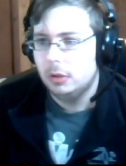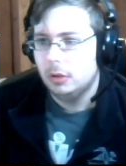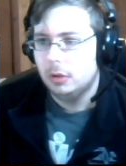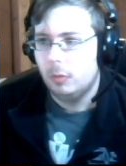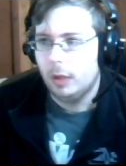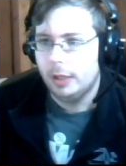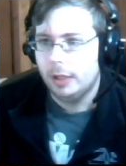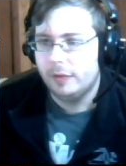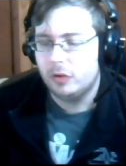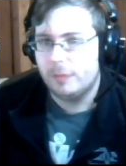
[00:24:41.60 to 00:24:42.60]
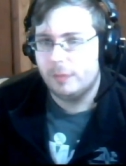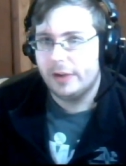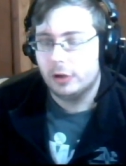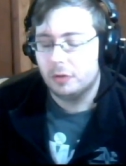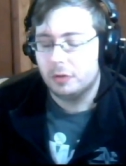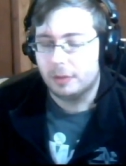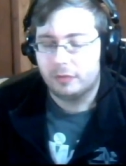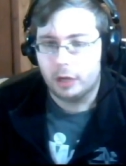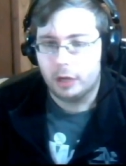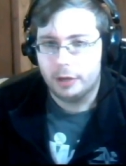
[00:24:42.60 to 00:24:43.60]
Well, if the trip fighter goes up front,